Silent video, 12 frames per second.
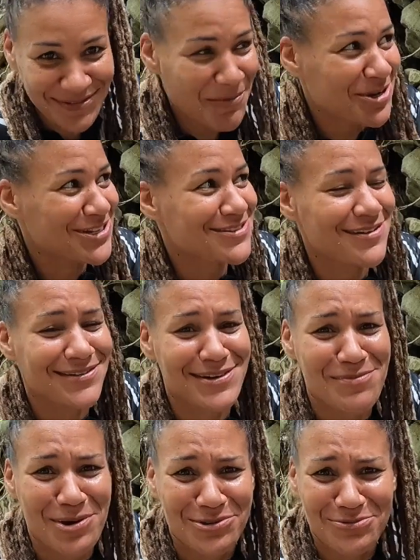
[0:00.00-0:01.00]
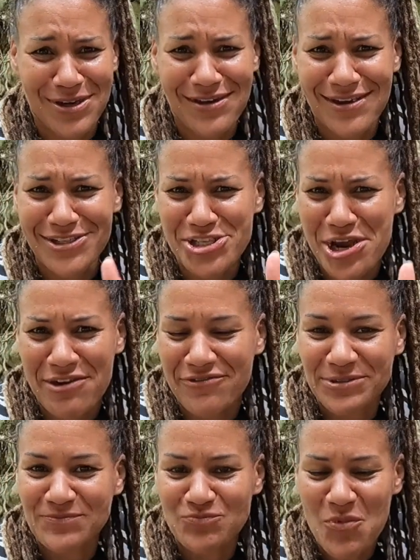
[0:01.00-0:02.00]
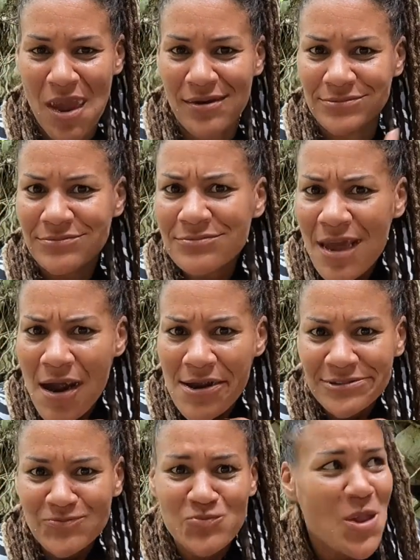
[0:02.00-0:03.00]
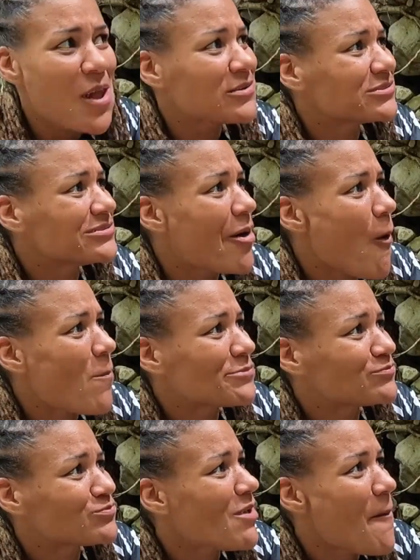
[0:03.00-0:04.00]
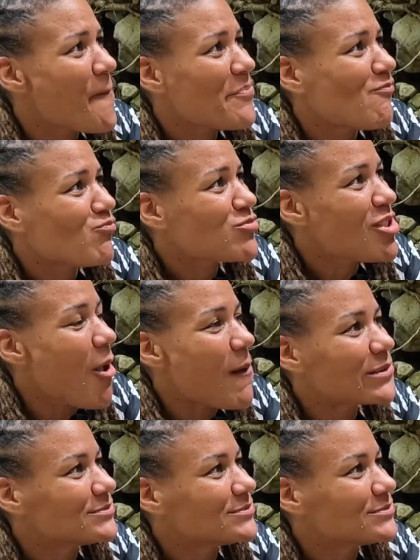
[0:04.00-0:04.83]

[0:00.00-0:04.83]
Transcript: what are you drive? talking about? What kind of drive? Which Maka nowhere? Which Maka place